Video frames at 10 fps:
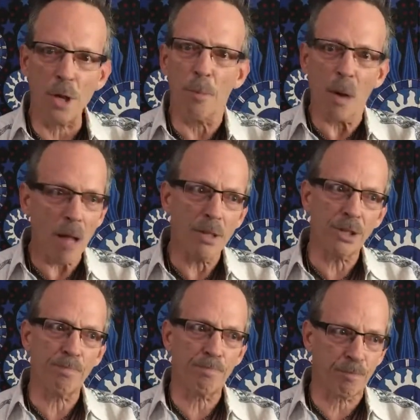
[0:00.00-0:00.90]
there are
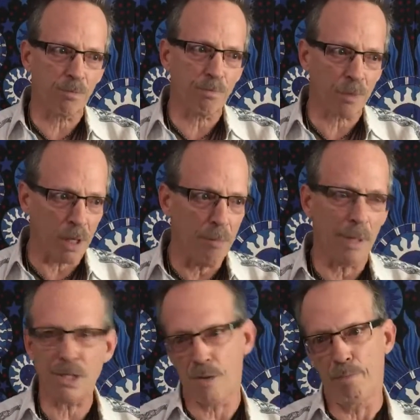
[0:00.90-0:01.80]
probably going
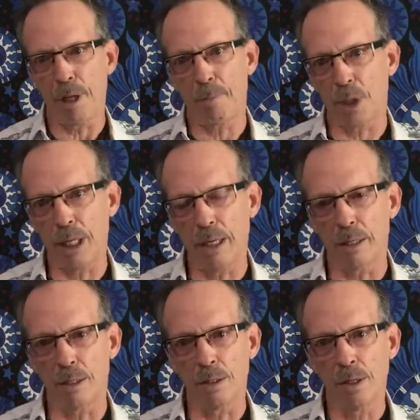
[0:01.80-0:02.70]
to be some people
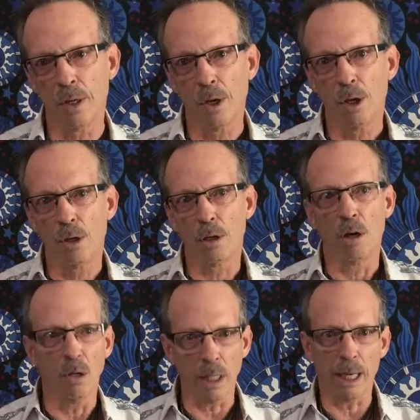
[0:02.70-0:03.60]
here who
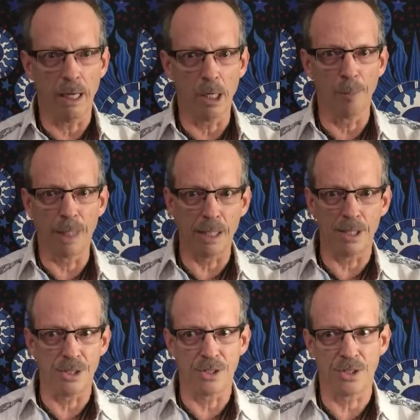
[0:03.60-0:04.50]
are only here
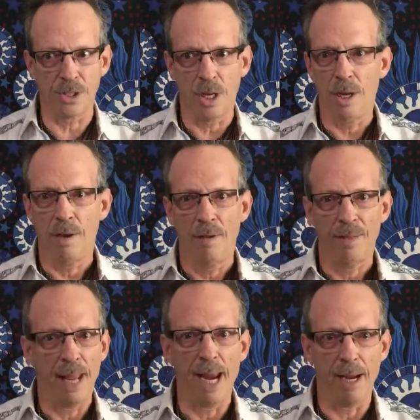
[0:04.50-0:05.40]
because
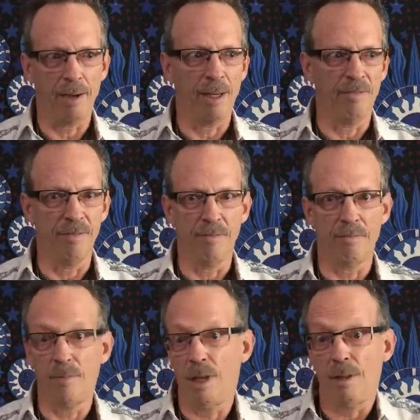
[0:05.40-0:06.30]
they've
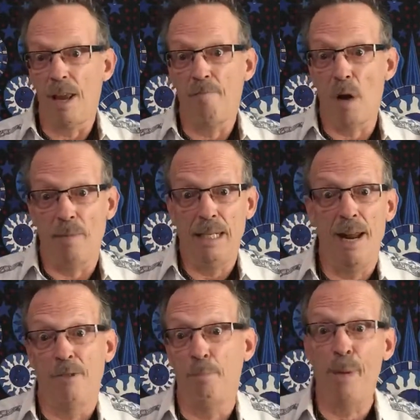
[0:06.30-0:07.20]

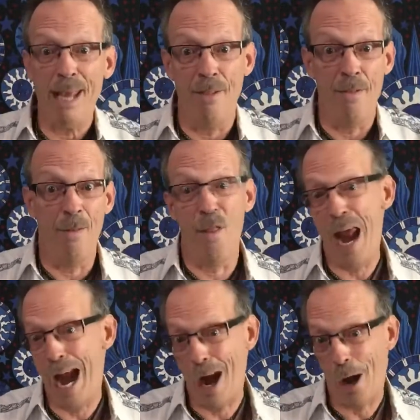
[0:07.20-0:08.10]
probably never been
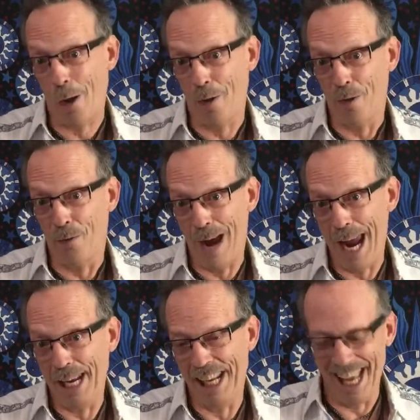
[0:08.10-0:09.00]
there,
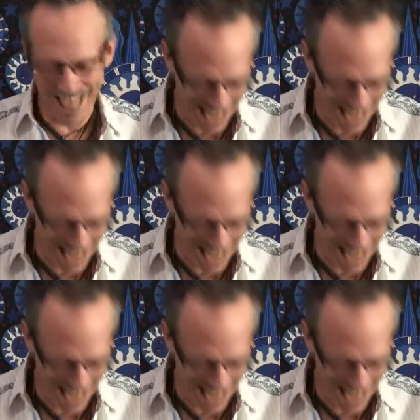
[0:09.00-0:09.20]
right?